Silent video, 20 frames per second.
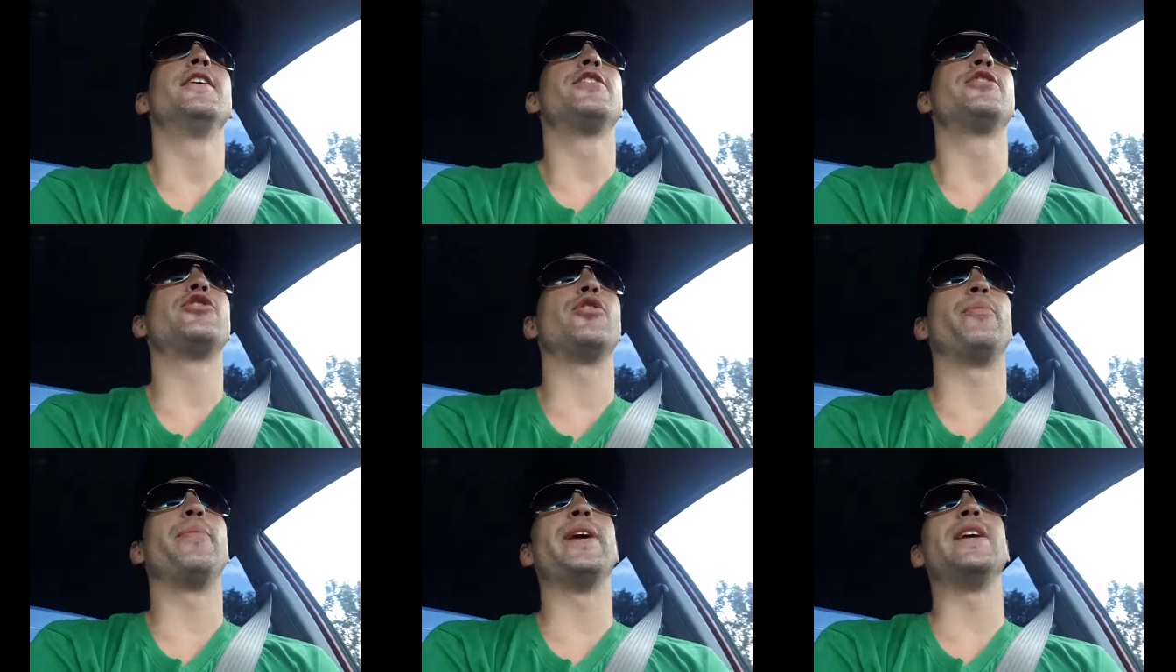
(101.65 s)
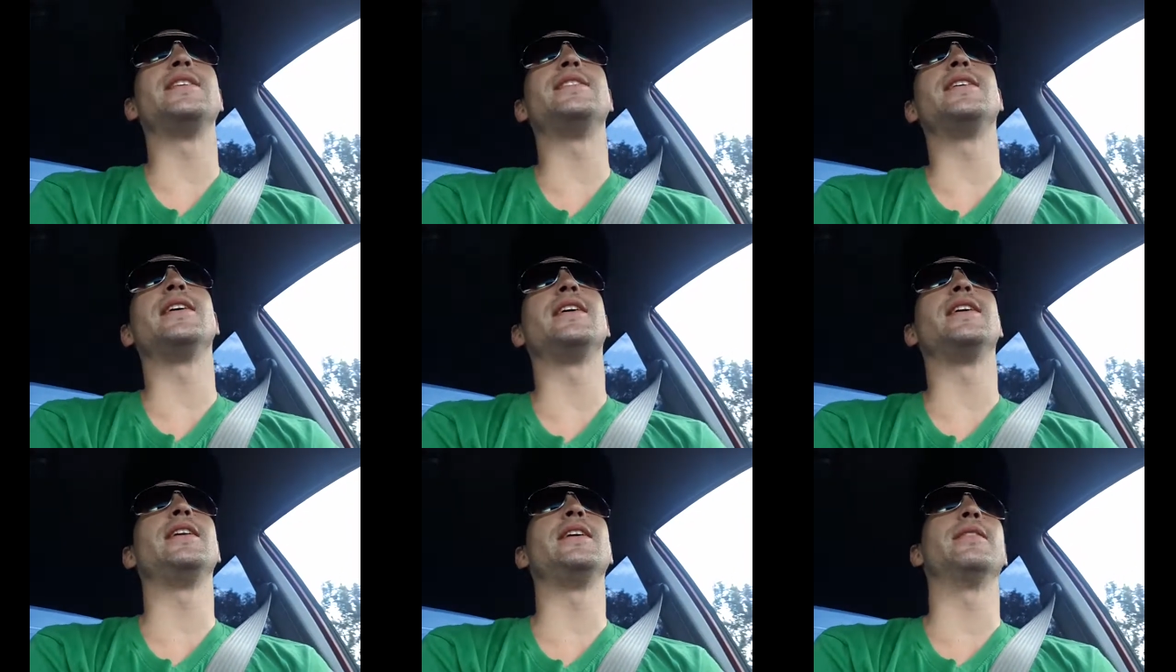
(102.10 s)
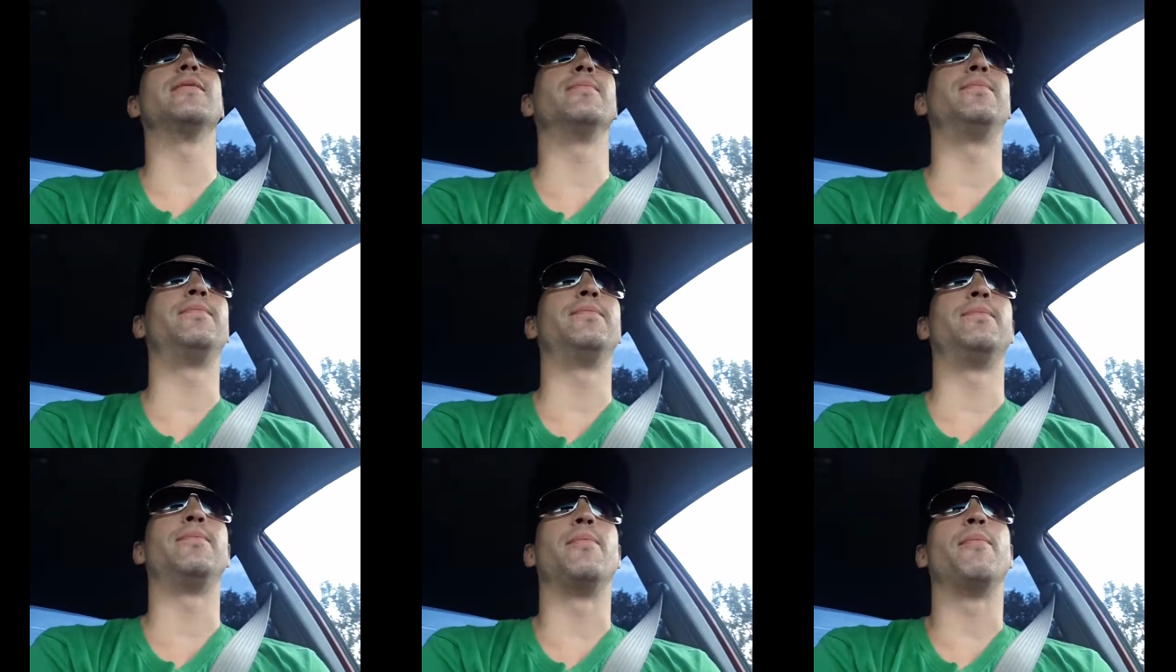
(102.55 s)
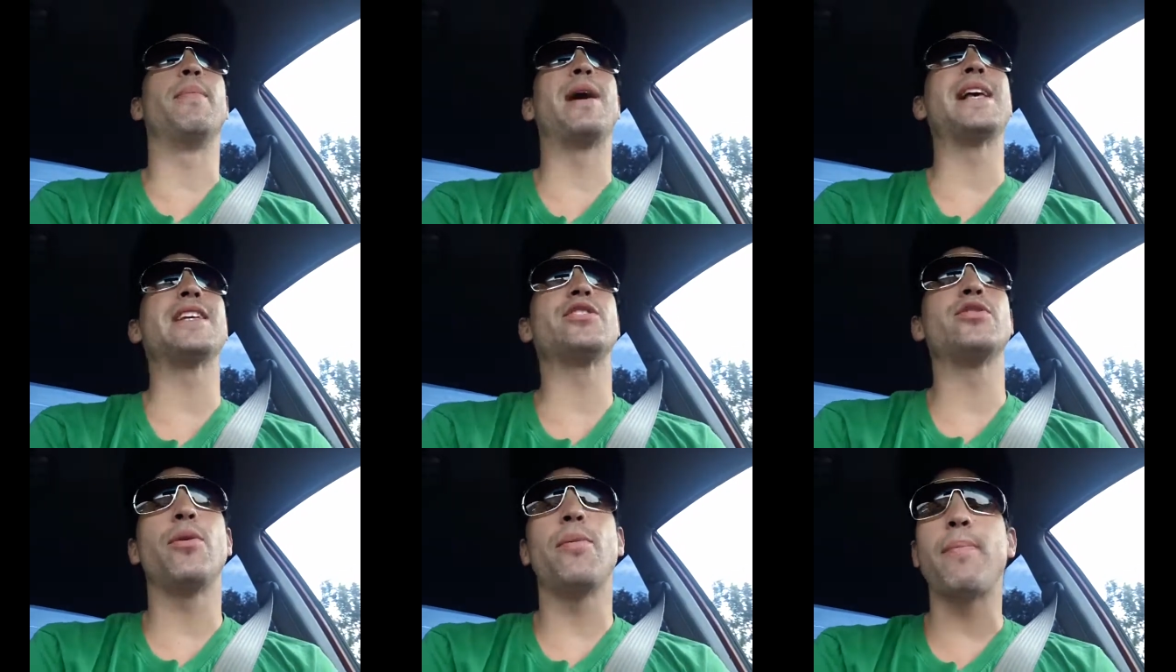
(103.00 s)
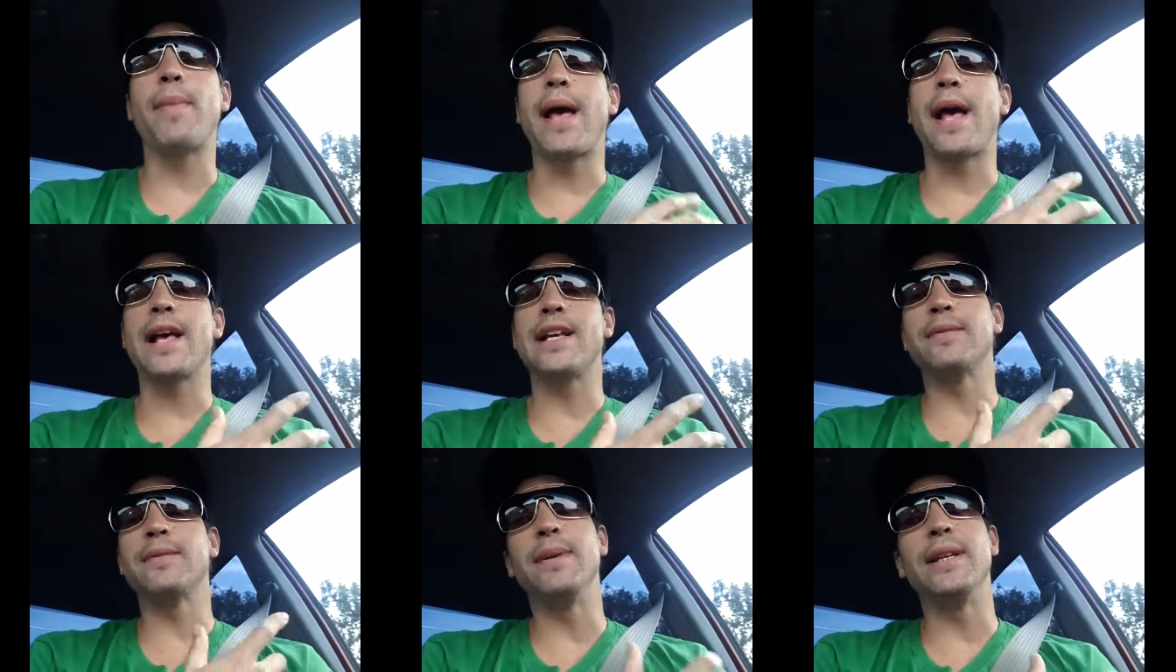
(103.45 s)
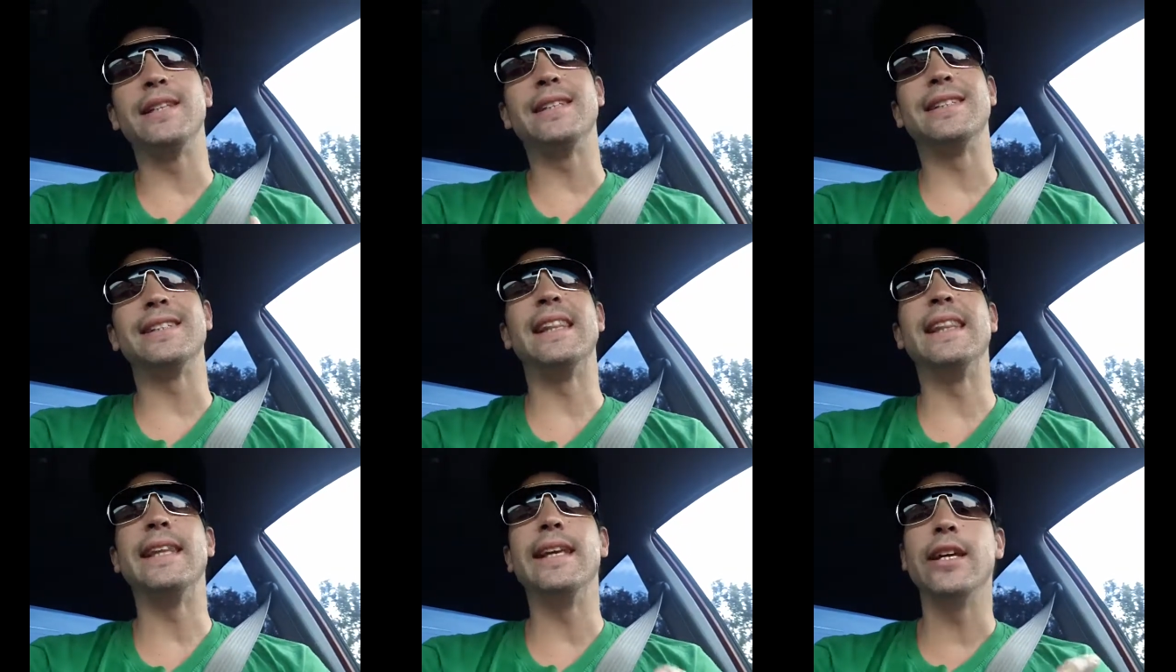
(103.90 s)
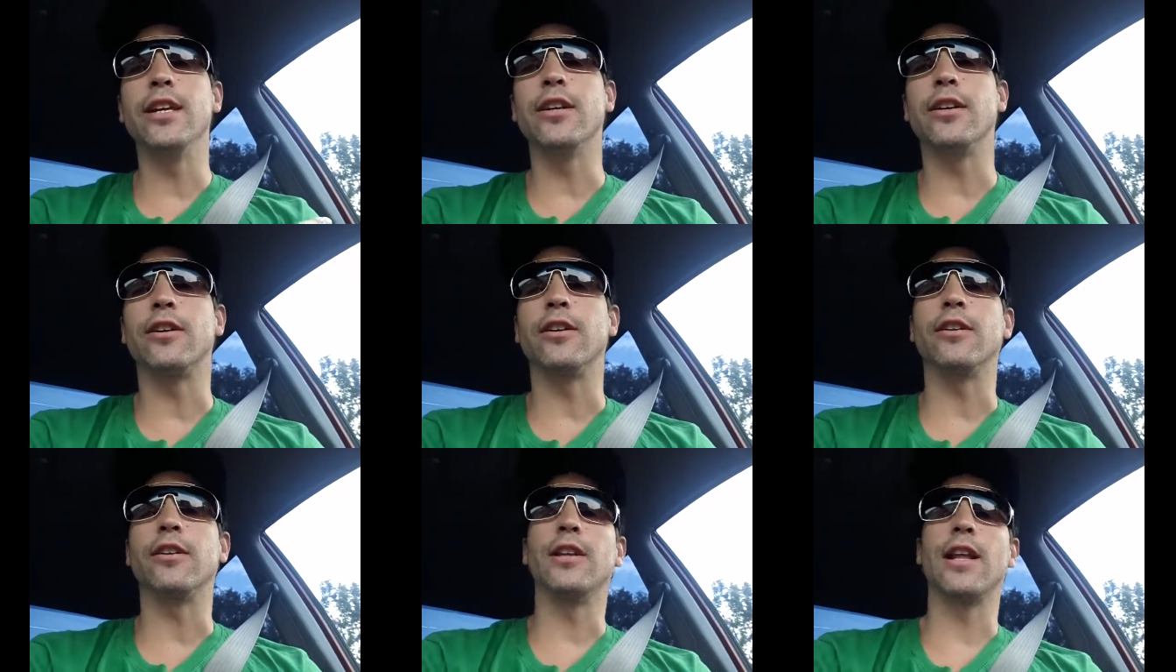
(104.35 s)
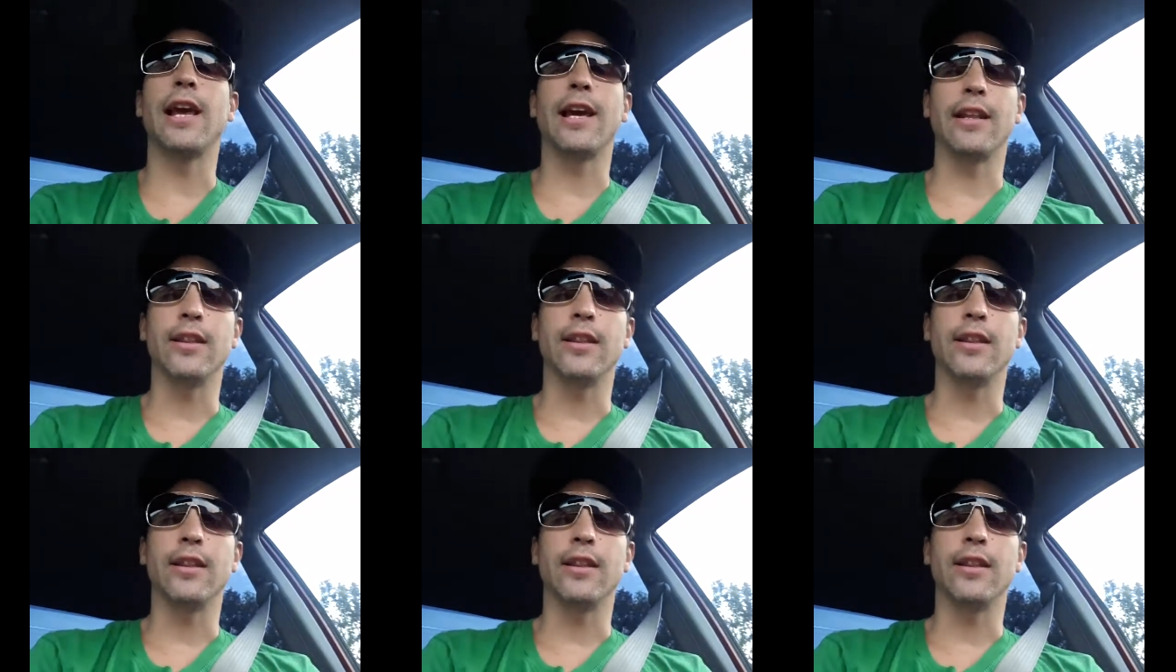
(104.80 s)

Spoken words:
So basically, muscle mass means leaner,